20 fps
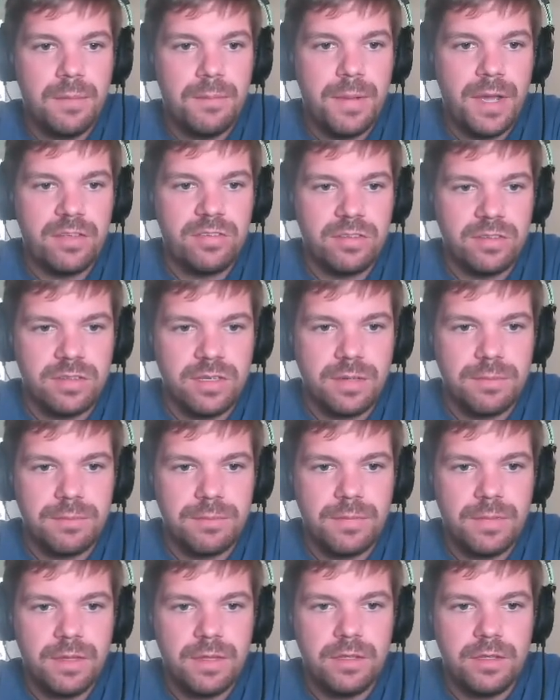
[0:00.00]
Passing type.
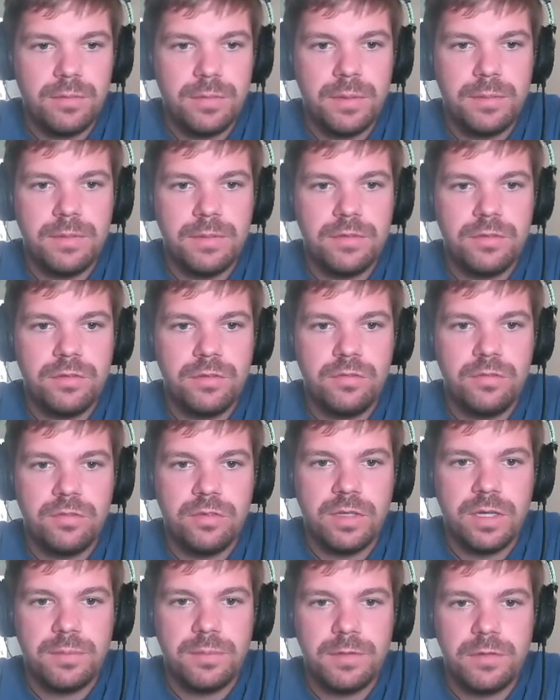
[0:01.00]
You'll be able to
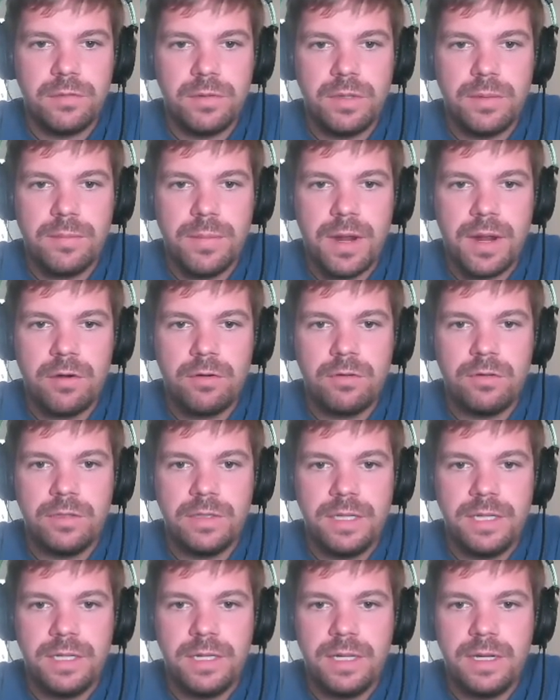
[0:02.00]
select between the power
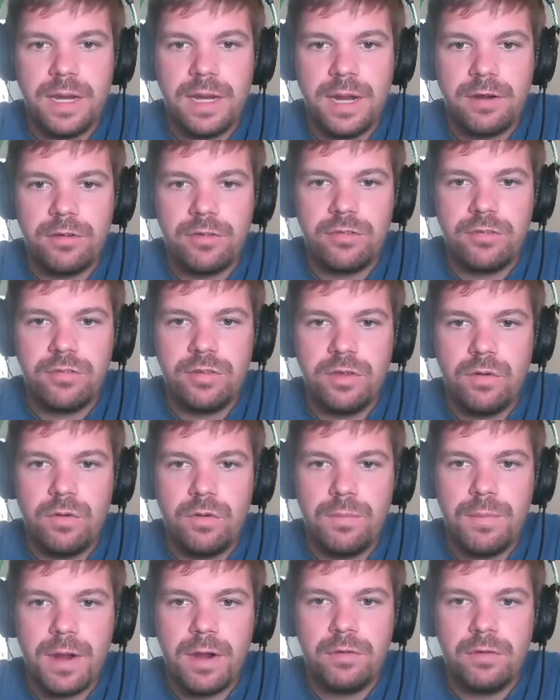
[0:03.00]
lead and accuracy
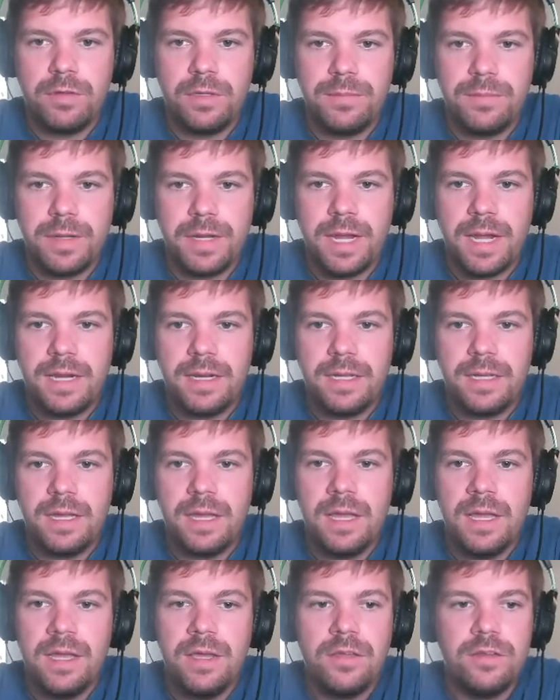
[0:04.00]
or power lead mechanic
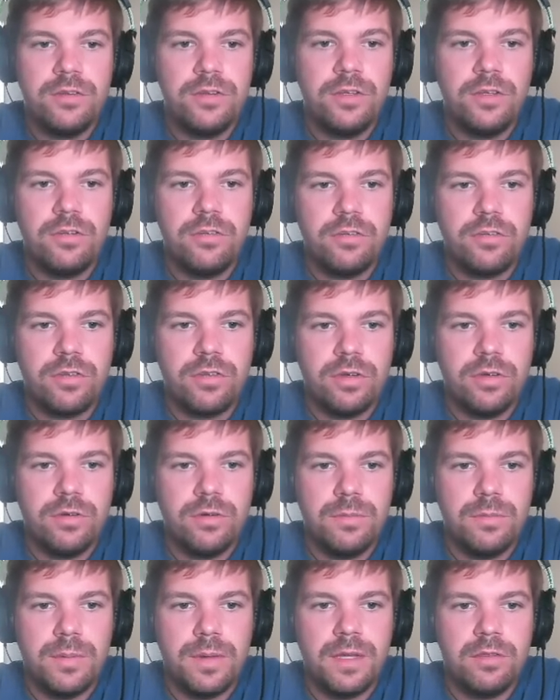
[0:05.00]
to use your
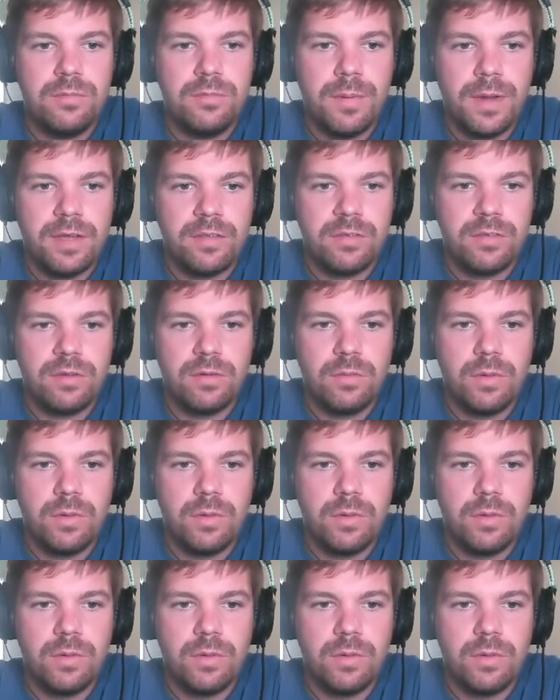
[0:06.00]
skill-based passing.